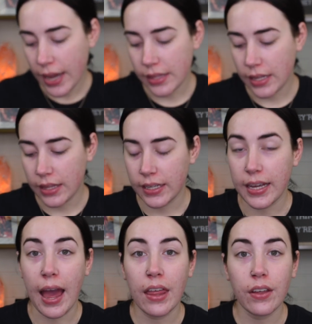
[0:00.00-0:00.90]
And then
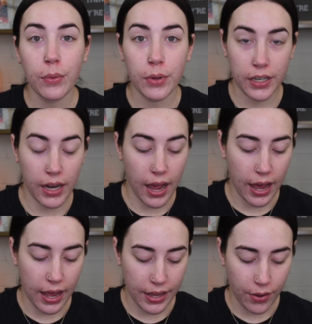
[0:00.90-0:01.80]
the other one
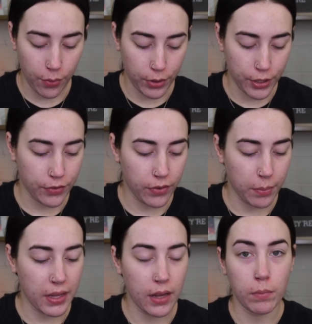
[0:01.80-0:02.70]
I ordered
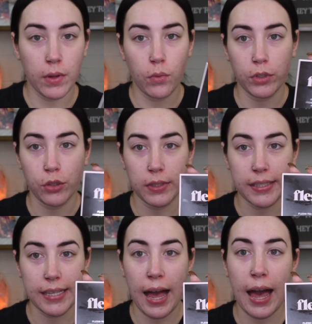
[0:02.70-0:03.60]
from them, which was
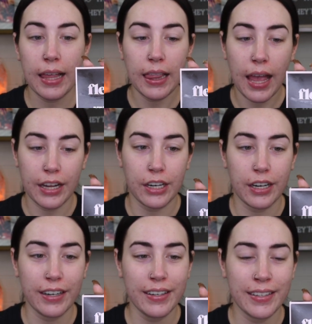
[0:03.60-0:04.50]
the
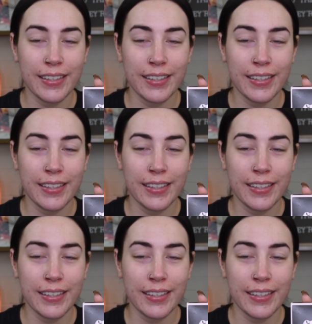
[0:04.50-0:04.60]
highlighter.